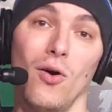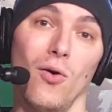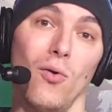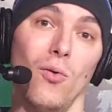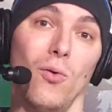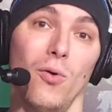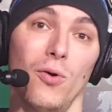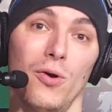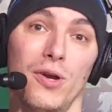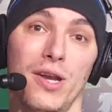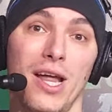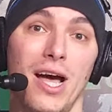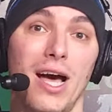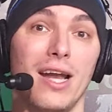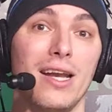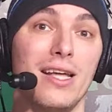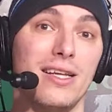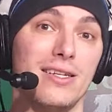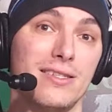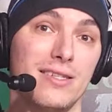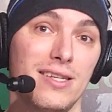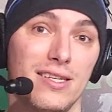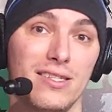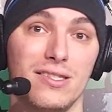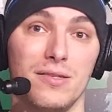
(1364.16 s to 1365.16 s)
or not
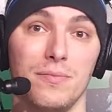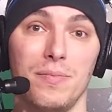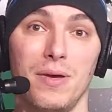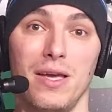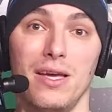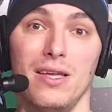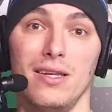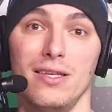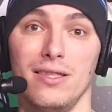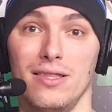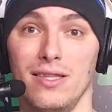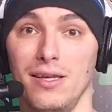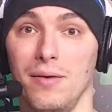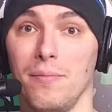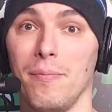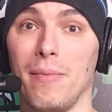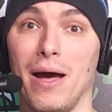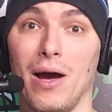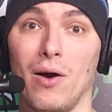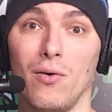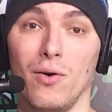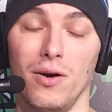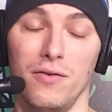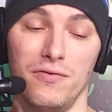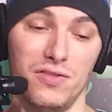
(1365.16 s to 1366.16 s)
anticipating the
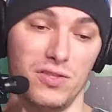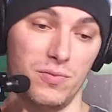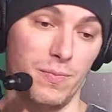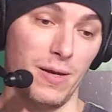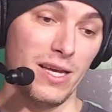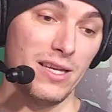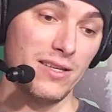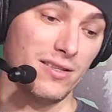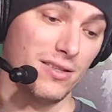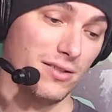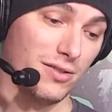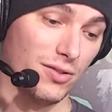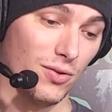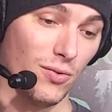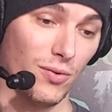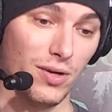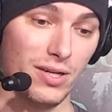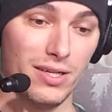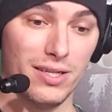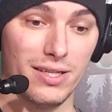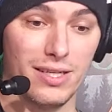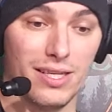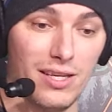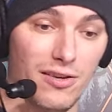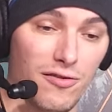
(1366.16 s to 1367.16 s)
amount of space it's going
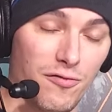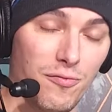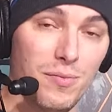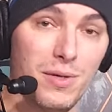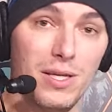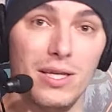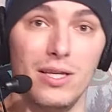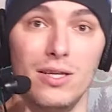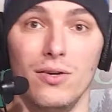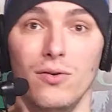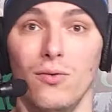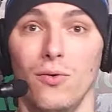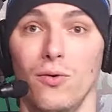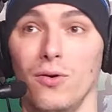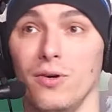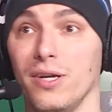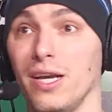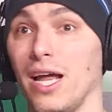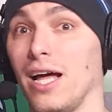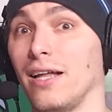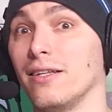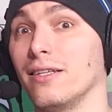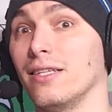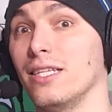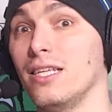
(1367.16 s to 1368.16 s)
to give me or
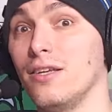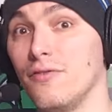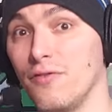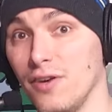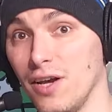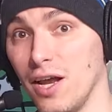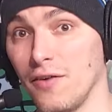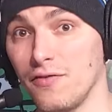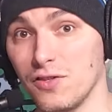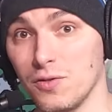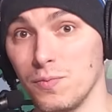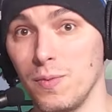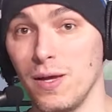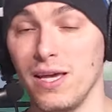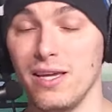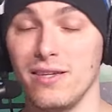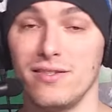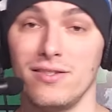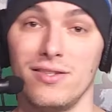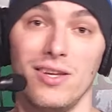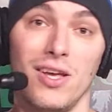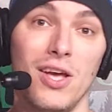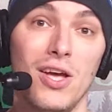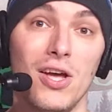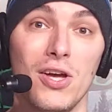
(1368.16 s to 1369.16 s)
not leave enough
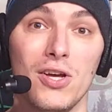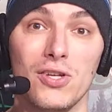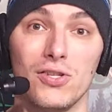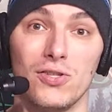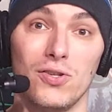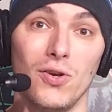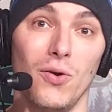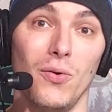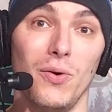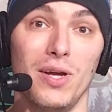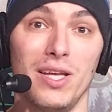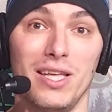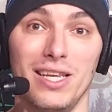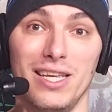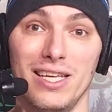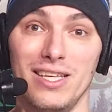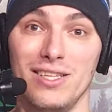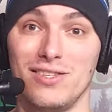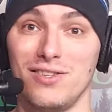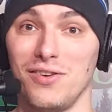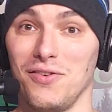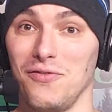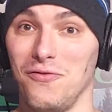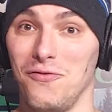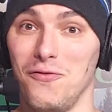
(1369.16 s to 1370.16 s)
space. So it
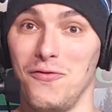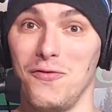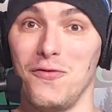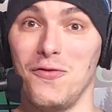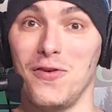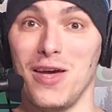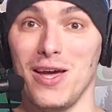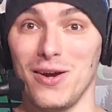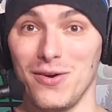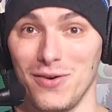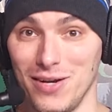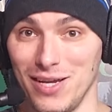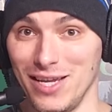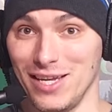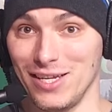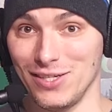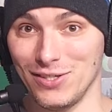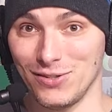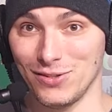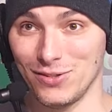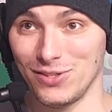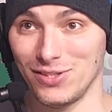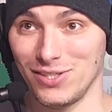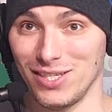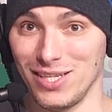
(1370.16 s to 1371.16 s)
is very
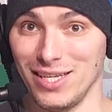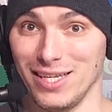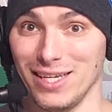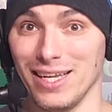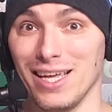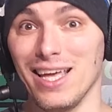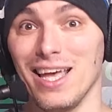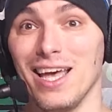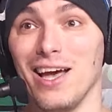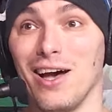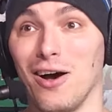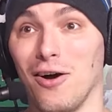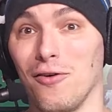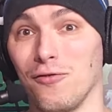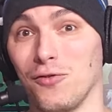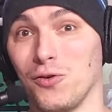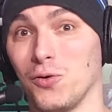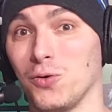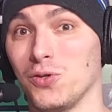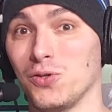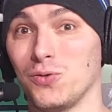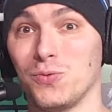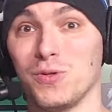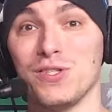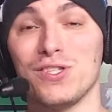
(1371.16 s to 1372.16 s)
interesting. Of
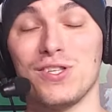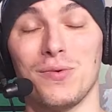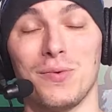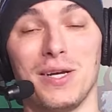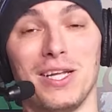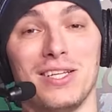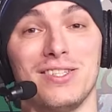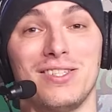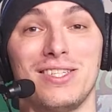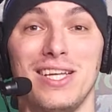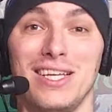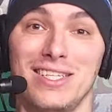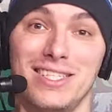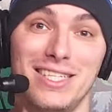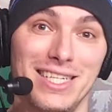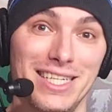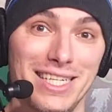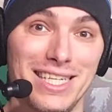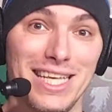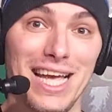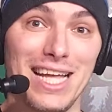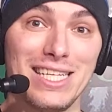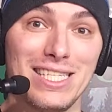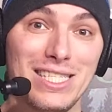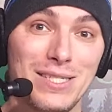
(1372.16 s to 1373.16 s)
course, when someone else takes it
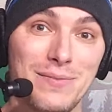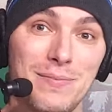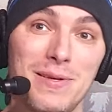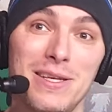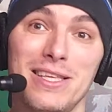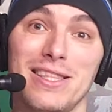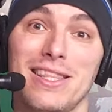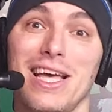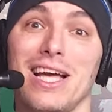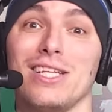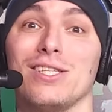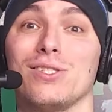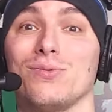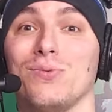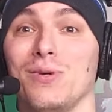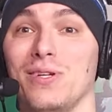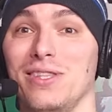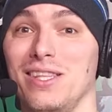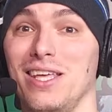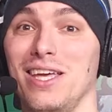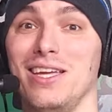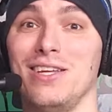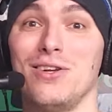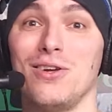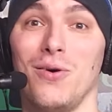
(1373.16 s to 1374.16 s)
against me, that's when
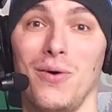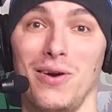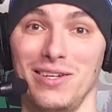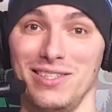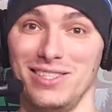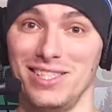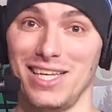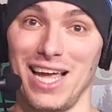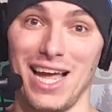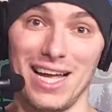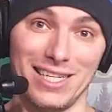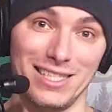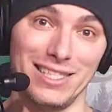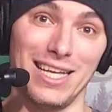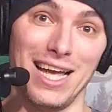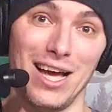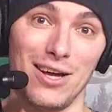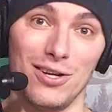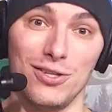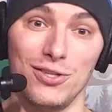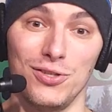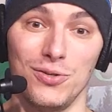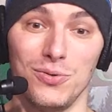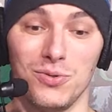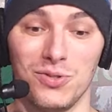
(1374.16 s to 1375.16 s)
they know exactly how
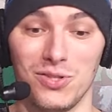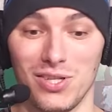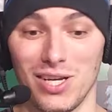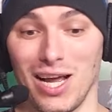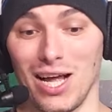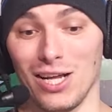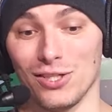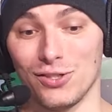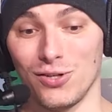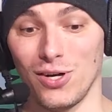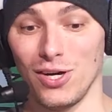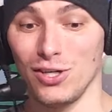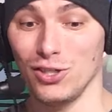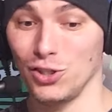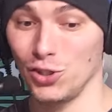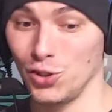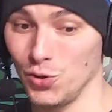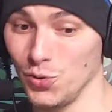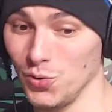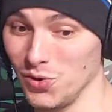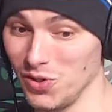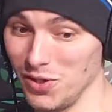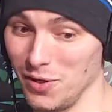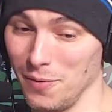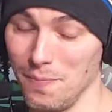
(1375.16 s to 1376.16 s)
to use it. I'll try to
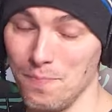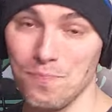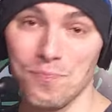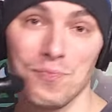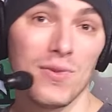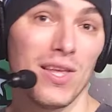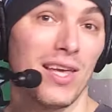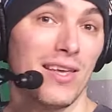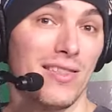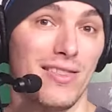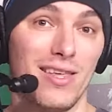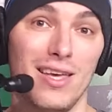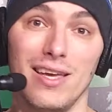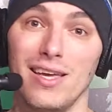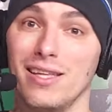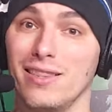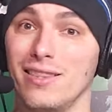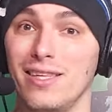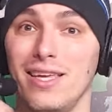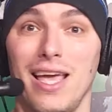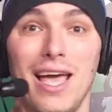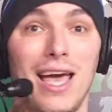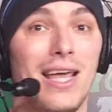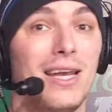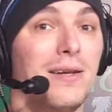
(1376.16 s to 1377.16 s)
shoot at them. They get
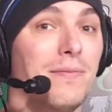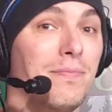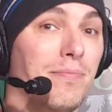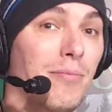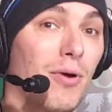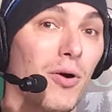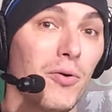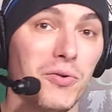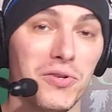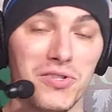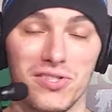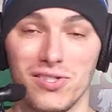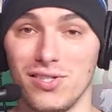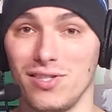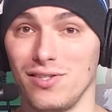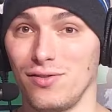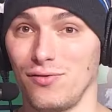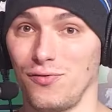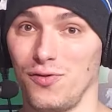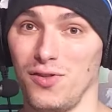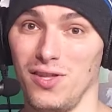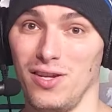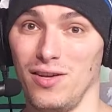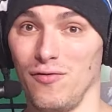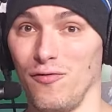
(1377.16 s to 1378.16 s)
the added bonuses
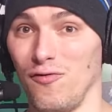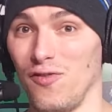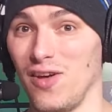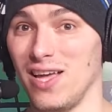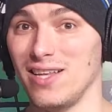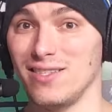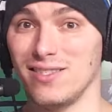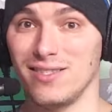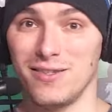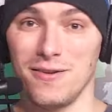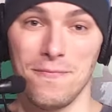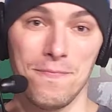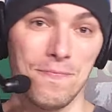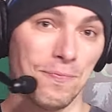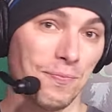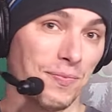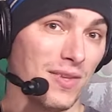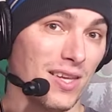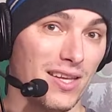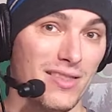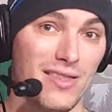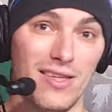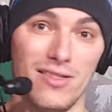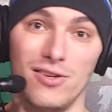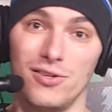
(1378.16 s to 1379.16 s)
for the defense,
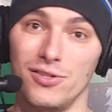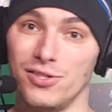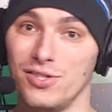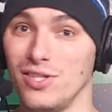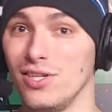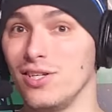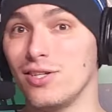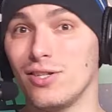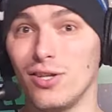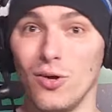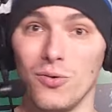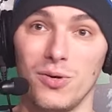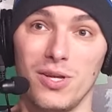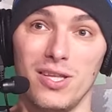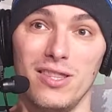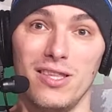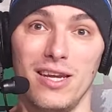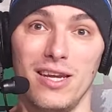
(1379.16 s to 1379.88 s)
and then they're decloaking